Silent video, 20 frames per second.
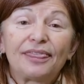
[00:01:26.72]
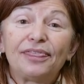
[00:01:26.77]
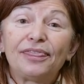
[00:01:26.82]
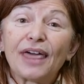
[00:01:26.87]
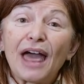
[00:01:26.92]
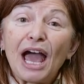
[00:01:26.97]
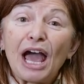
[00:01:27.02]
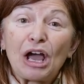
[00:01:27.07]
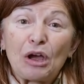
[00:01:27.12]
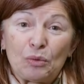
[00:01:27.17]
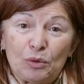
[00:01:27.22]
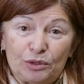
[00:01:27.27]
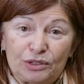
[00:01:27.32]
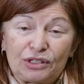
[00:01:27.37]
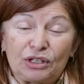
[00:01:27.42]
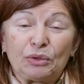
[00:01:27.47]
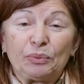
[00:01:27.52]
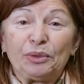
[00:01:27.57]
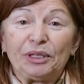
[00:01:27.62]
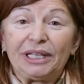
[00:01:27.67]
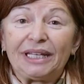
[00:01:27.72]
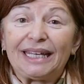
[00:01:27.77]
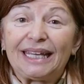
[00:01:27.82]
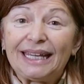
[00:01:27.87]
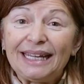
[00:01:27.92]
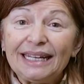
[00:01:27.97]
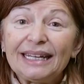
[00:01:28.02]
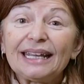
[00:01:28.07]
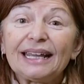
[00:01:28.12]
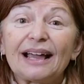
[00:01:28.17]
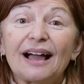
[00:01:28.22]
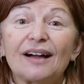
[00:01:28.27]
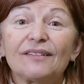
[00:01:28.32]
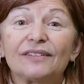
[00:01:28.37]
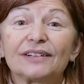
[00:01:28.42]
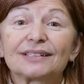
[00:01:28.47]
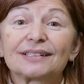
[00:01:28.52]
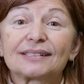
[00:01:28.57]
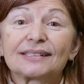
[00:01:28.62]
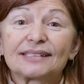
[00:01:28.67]
That was the beginning of
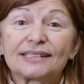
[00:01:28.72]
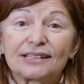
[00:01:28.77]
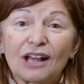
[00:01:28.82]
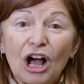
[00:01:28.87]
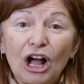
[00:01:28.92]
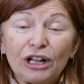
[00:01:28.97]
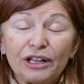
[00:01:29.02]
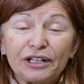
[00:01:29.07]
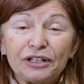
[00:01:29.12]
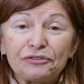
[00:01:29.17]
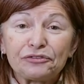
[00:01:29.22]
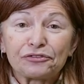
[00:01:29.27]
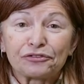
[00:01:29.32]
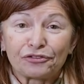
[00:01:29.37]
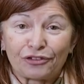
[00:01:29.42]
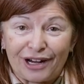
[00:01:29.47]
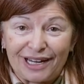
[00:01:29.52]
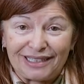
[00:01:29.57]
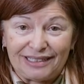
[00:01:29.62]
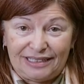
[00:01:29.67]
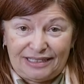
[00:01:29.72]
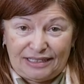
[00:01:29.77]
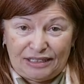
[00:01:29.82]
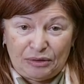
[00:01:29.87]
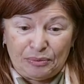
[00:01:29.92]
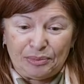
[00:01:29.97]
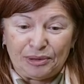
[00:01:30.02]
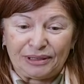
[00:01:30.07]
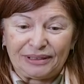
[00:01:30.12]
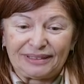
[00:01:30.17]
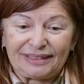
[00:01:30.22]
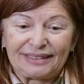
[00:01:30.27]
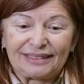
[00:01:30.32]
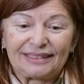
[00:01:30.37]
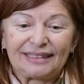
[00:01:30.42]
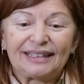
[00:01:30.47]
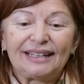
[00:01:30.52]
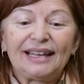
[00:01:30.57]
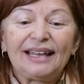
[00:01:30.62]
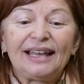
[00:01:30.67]
a solid friendship.
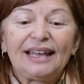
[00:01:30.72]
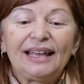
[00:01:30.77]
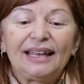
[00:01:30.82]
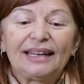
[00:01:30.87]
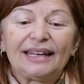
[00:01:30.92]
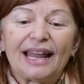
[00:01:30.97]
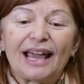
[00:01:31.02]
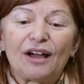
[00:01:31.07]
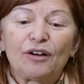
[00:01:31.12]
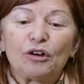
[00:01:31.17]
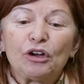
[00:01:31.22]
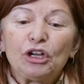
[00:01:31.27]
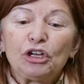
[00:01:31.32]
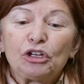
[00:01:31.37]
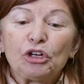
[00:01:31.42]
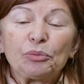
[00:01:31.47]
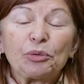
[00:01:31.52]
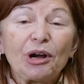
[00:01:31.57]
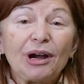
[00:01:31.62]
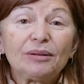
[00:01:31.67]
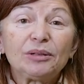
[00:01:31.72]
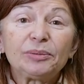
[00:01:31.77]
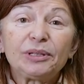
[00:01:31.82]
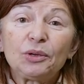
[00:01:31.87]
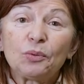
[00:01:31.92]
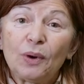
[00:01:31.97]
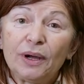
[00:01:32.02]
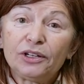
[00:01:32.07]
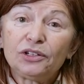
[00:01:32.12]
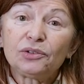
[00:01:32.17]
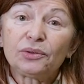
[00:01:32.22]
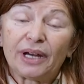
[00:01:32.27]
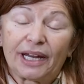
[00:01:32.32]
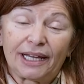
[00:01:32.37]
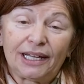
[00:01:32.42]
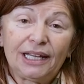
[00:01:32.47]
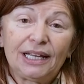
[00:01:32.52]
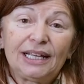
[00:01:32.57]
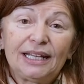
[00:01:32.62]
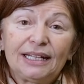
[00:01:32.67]
Now, you're probably
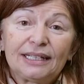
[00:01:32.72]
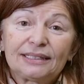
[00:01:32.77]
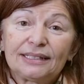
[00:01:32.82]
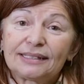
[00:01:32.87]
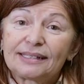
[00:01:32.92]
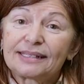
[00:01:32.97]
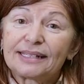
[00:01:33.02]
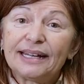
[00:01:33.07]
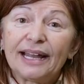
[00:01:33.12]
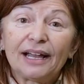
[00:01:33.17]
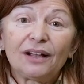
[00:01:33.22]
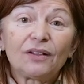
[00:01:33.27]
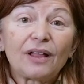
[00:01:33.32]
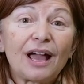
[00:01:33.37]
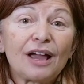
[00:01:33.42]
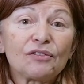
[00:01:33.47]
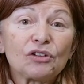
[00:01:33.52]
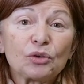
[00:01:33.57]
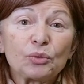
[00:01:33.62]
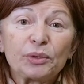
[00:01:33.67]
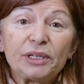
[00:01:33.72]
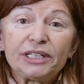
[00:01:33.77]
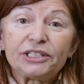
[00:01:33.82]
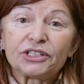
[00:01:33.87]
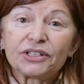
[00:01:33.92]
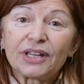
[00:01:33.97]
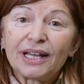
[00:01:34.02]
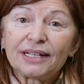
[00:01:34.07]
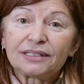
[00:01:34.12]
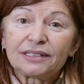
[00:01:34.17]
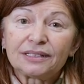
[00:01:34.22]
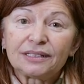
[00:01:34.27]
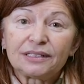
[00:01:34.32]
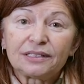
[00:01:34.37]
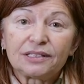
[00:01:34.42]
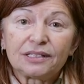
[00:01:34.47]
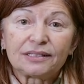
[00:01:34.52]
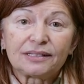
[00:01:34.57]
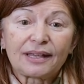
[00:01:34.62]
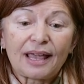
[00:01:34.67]
wondering, does Snail ever reach that
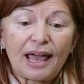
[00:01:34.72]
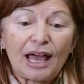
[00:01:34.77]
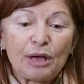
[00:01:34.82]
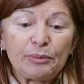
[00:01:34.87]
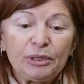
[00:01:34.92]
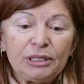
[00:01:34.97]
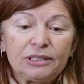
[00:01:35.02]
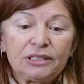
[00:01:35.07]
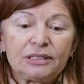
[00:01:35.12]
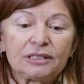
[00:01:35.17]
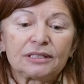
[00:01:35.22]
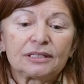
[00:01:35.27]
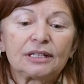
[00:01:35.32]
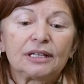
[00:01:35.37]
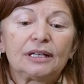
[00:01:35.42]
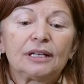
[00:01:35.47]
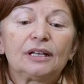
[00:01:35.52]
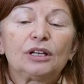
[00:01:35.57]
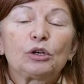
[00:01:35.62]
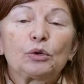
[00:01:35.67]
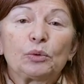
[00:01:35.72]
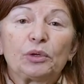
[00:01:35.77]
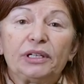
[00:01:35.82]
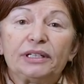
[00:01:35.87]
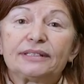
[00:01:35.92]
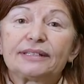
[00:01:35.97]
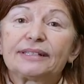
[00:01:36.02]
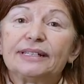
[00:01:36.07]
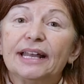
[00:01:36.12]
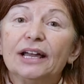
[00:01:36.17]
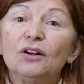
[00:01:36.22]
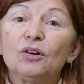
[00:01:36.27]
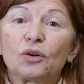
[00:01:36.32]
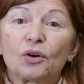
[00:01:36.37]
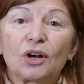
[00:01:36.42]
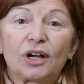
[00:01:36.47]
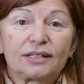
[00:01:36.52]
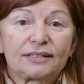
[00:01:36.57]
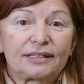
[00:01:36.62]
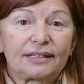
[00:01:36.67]
delicious cabbage? Read Snail
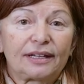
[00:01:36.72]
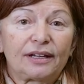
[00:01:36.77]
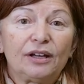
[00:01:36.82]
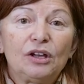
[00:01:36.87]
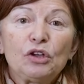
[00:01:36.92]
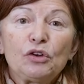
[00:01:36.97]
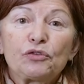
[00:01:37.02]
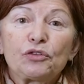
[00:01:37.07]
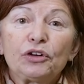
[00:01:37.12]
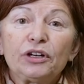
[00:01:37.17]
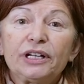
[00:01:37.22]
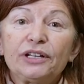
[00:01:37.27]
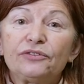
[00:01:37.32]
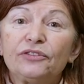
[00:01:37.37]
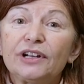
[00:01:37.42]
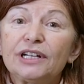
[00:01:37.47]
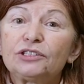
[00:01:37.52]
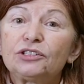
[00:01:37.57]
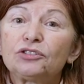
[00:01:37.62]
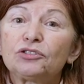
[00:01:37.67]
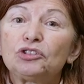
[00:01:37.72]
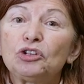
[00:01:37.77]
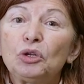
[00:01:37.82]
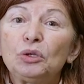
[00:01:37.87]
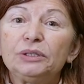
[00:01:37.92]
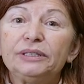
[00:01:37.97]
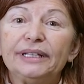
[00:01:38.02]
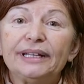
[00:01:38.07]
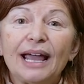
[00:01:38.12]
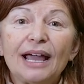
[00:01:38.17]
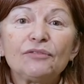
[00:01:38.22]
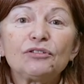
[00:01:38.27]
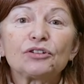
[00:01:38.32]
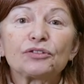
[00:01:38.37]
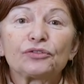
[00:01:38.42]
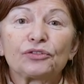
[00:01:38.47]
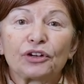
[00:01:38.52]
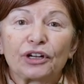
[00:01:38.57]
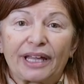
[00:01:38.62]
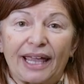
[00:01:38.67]
Crossing for an adventure you'll never
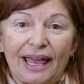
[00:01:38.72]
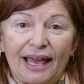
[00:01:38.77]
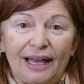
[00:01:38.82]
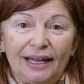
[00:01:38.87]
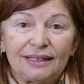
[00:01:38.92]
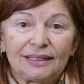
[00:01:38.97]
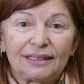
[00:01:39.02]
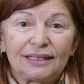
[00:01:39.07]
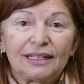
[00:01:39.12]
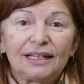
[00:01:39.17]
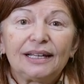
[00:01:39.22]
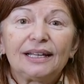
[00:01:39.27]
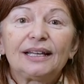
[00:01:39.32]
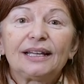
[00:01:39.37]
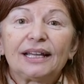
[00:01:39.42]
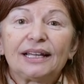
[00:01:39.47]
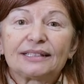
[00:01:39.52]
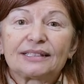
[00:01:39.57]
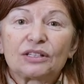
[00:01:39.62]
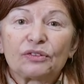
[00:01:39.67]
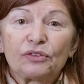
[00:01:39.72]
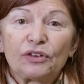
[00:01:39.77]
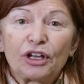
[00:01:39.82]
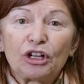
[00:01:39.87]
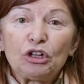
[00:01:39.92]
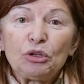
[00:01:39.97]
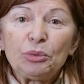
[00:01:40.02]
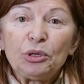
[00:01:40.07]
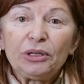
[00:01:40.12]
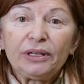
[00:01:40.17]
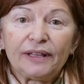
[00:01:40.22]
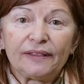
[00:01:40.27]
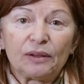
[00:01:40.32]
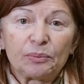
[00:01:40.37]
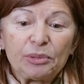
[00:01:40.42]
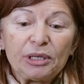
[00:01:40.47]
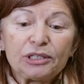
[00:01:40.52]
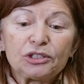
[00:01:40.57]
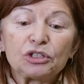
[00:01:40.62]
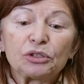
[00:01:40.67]
forget. It's available in the
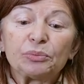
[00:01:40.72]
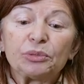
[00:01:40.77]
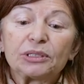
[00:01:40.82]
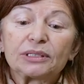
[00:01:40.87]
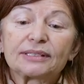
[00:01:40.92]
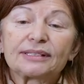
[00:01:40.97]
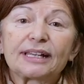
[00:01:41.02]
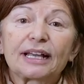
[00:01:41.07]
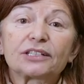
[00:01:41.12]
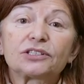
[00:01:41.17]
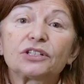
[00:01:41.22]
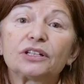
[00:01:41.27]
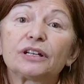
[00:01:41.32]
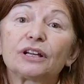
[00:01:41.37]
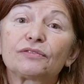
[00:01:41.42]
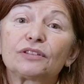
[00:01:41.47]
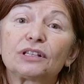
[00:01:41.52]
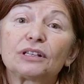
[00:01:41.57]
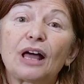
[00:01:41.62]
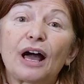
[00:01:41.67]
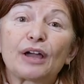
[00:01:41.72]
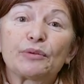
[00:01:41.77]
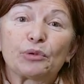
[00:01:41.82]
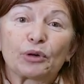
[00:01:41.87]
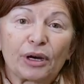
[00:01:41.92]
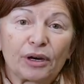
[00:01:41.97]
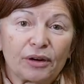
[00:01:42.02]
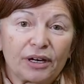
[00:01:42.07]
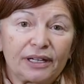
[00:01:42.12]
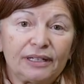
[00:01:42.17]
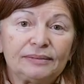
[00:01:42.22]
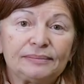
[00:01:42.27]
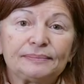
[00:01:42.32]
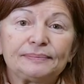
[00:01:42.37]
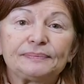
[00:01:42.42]
picture book section of the library.